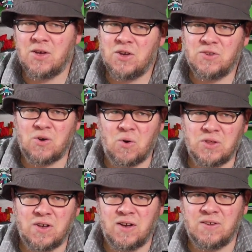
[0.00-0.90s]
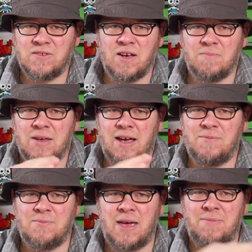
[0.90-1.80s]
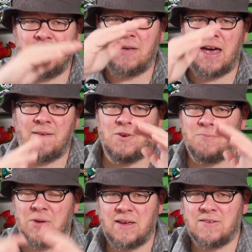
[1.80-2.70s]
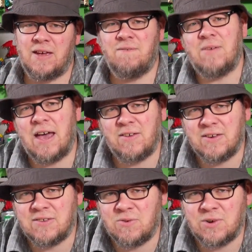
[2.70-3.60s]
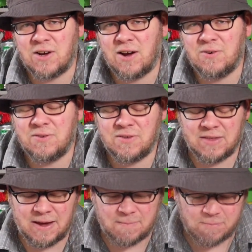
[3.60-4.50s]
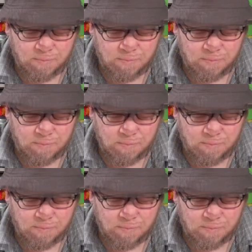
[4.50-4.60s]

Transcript: So it does sometimes maybe have your peaks and valleys in regards to that.